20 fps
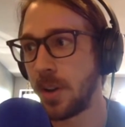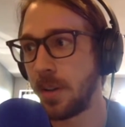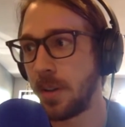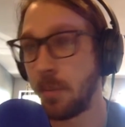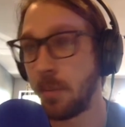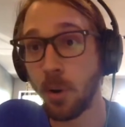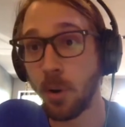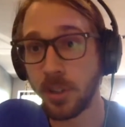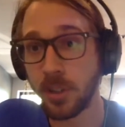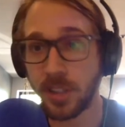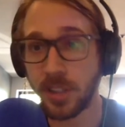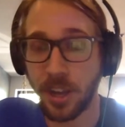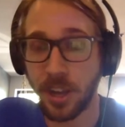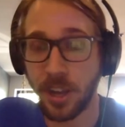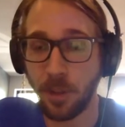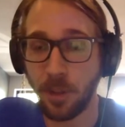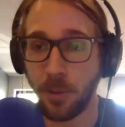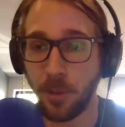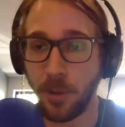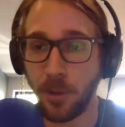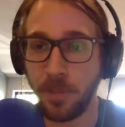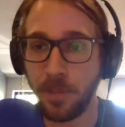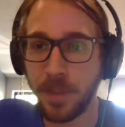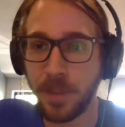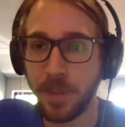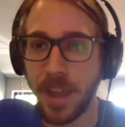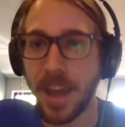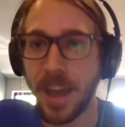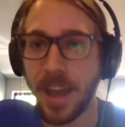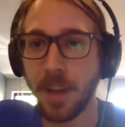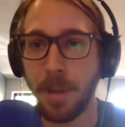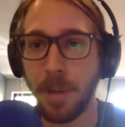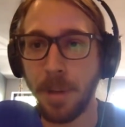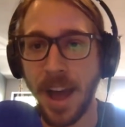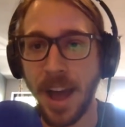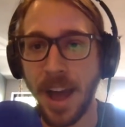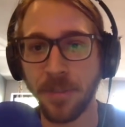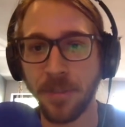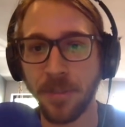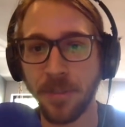more scalable and a
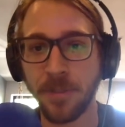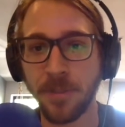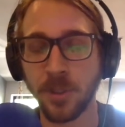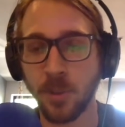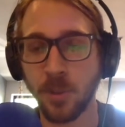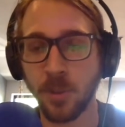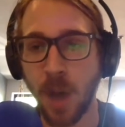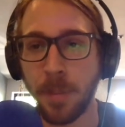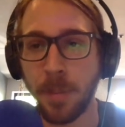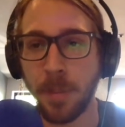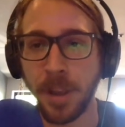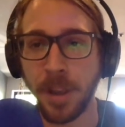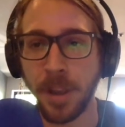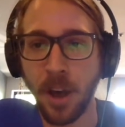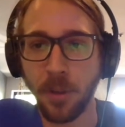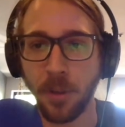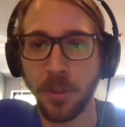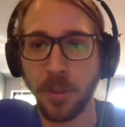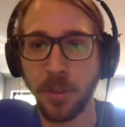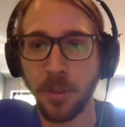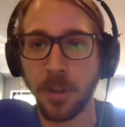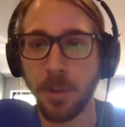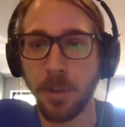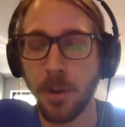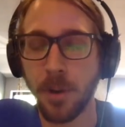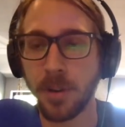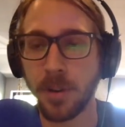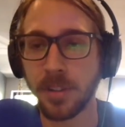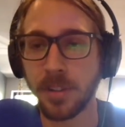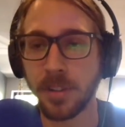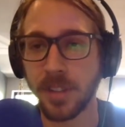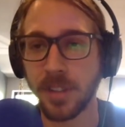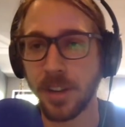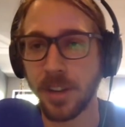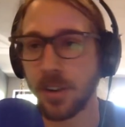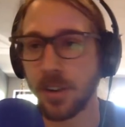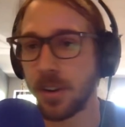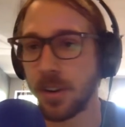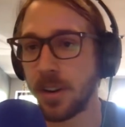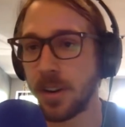path for swapping out the components that are